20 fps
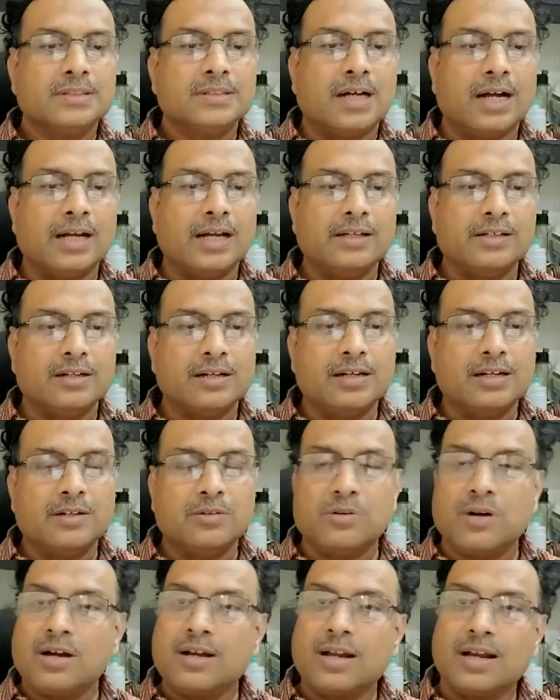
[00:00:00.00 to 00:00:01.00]
I really
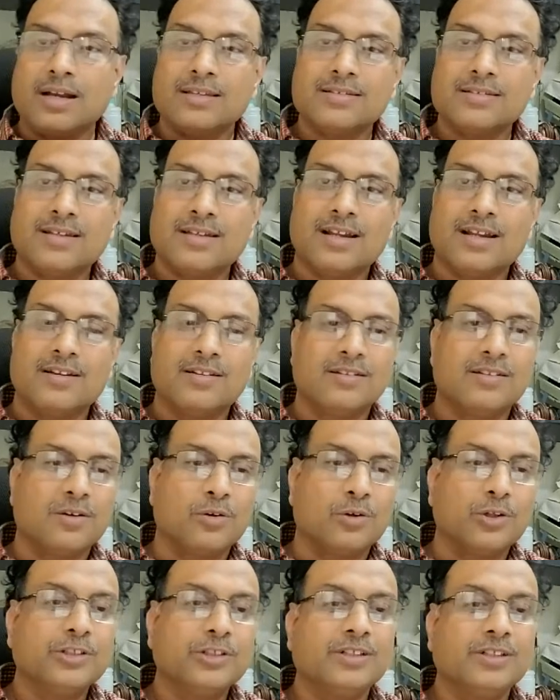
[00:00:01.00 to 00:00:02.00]
do not understand the
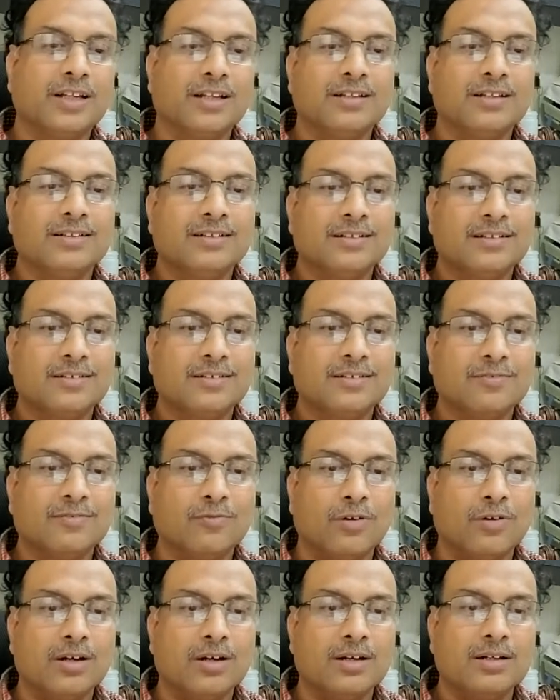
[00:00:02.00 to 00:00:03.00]
question.
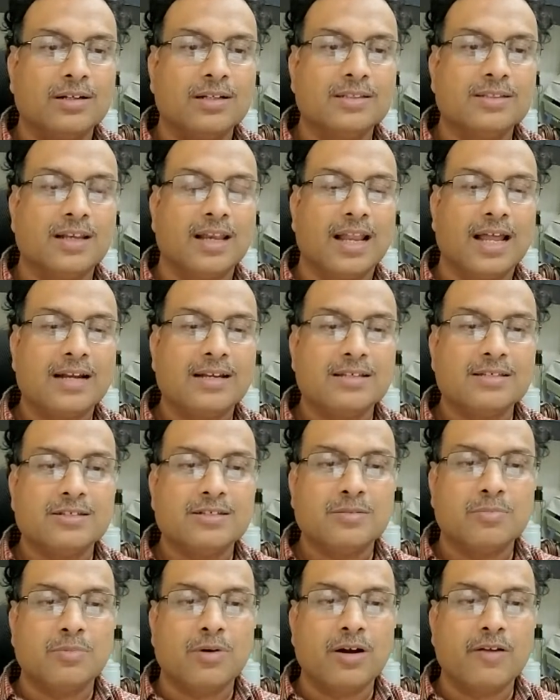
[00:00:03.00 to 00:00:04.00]
What is the latest
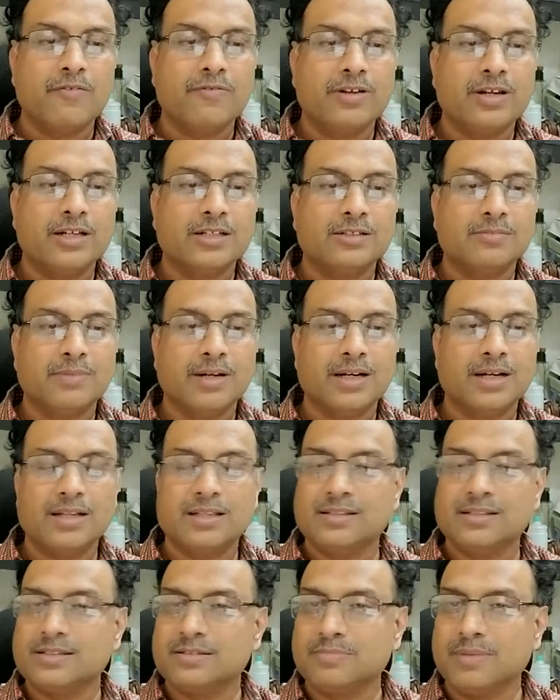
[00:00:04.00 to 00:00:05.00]
modification made in
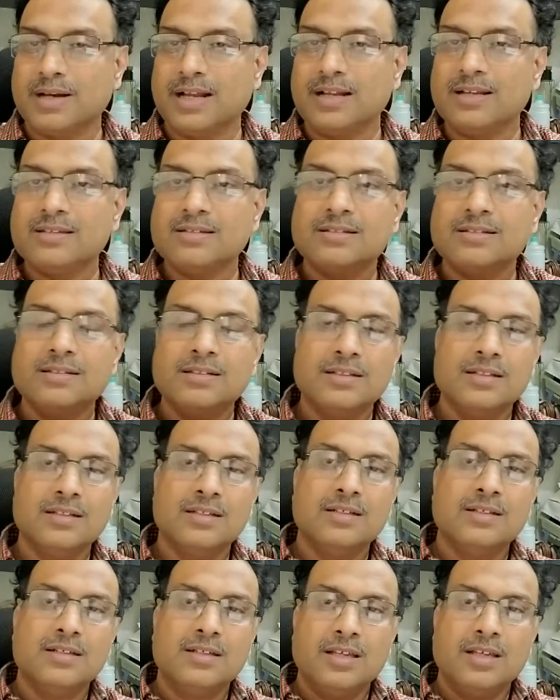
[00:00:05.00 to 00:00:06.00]
this branch?
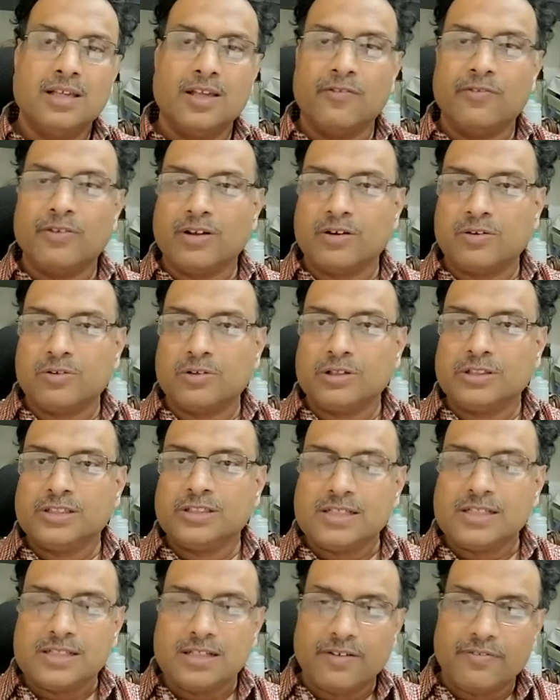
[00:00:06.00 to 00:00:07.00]
If your
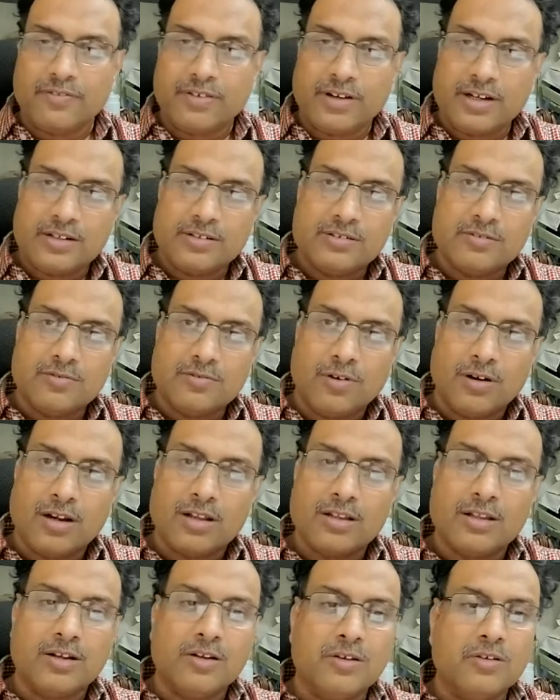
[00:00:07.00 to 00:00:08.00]
question is referring to what
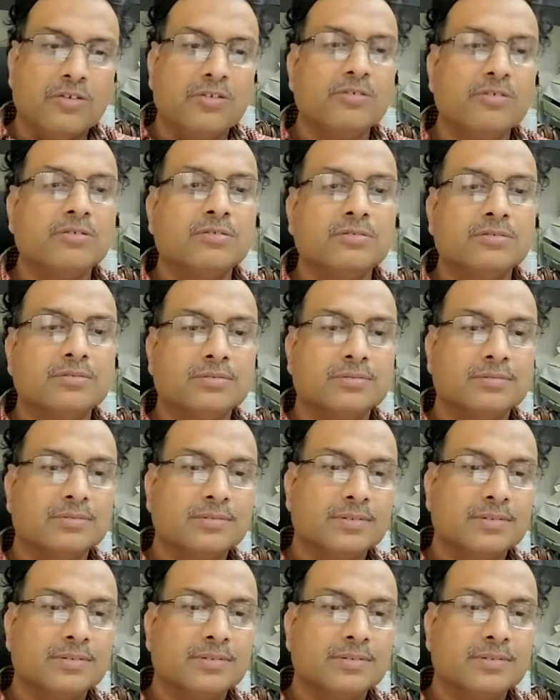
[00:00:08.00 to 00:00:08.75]
are the new